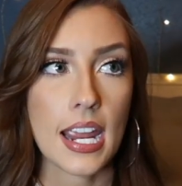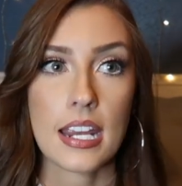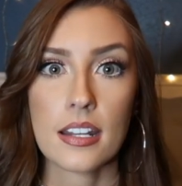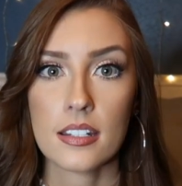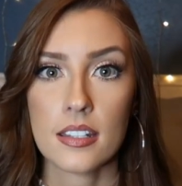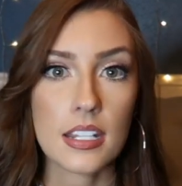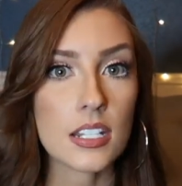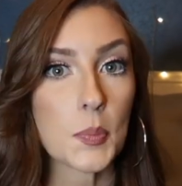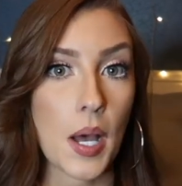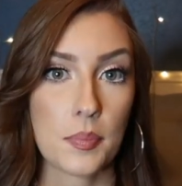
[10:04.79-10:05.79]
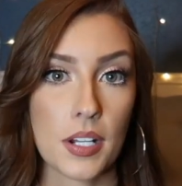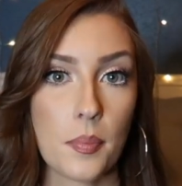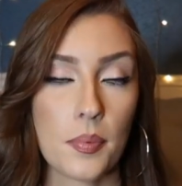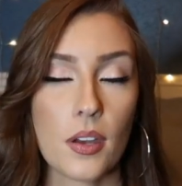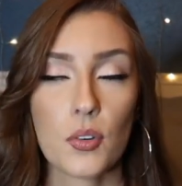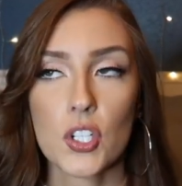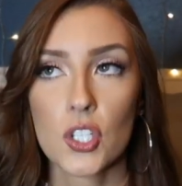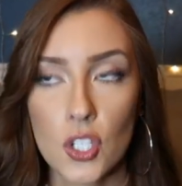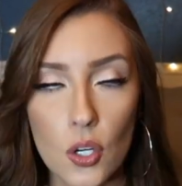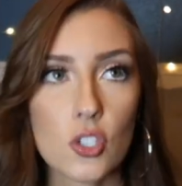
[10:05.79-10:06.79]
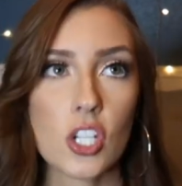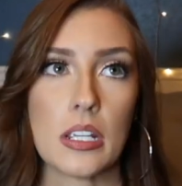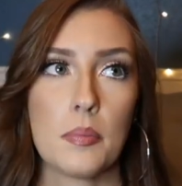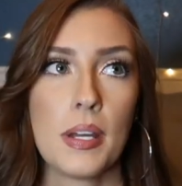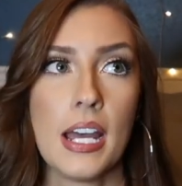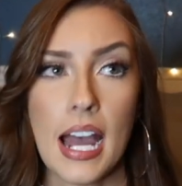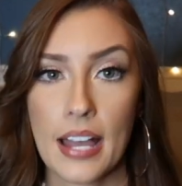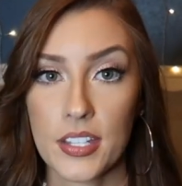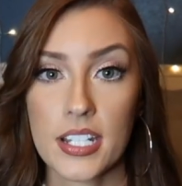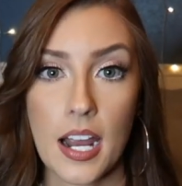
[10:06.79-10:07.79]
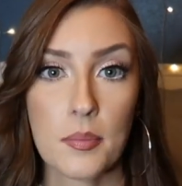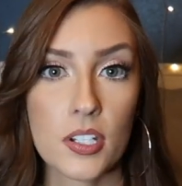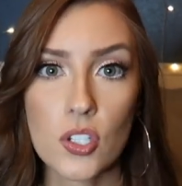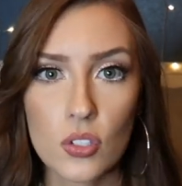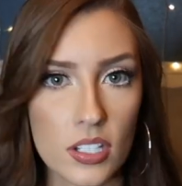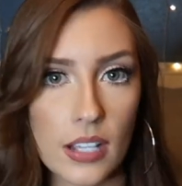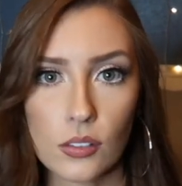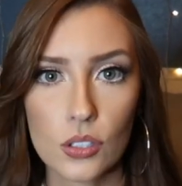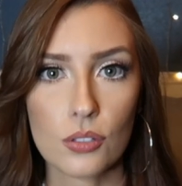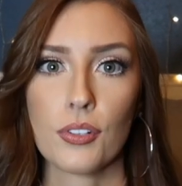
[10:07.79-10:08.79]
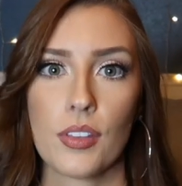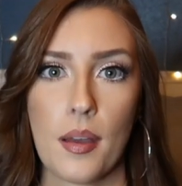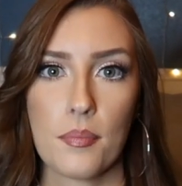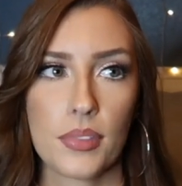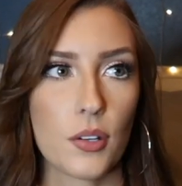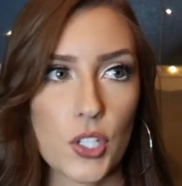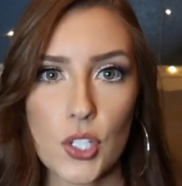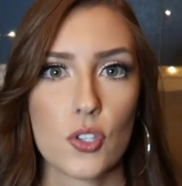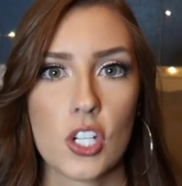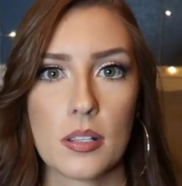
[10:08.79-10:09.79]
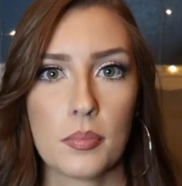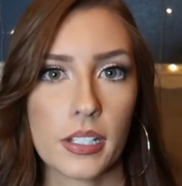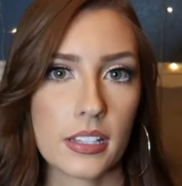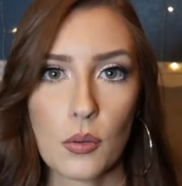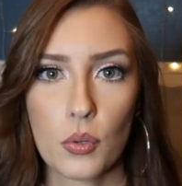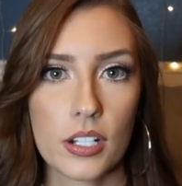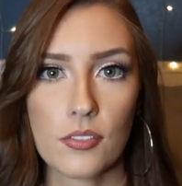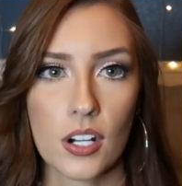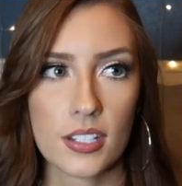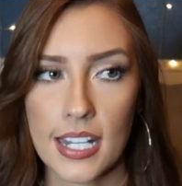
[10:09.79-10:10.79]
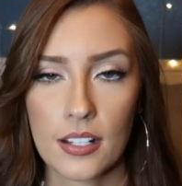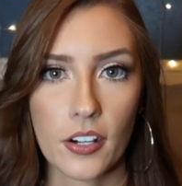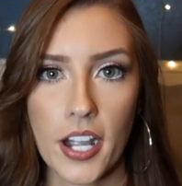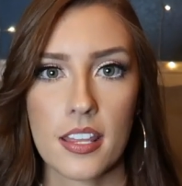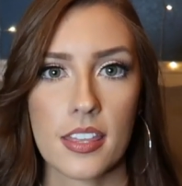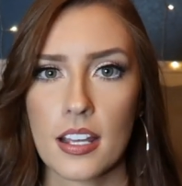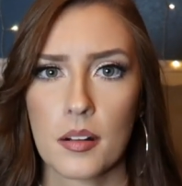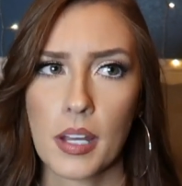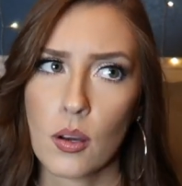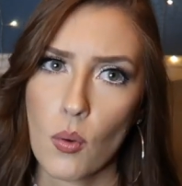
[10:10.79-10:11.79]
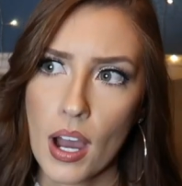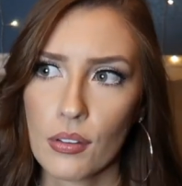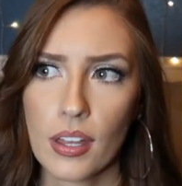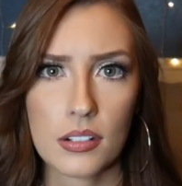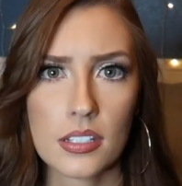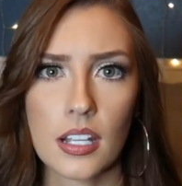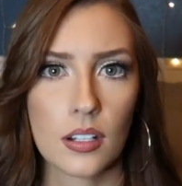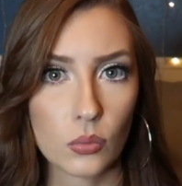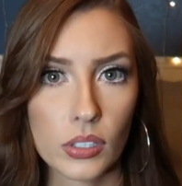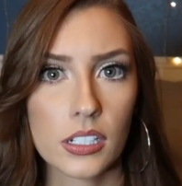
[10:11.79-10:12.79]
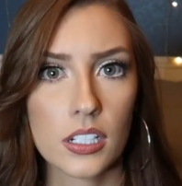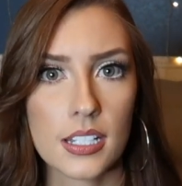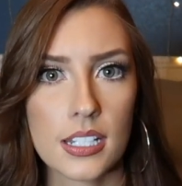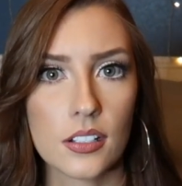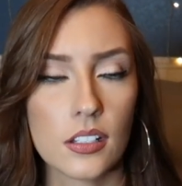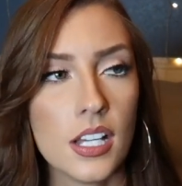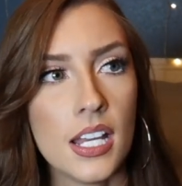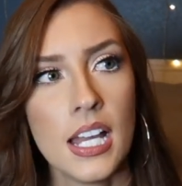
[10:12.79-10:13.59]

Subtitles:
And these popped up. They were so cheap. At the time, as soon as I looked for them, they were so cheap. Like they weren't even on sale or anything. And I'm like, wow, that's like a really good deal.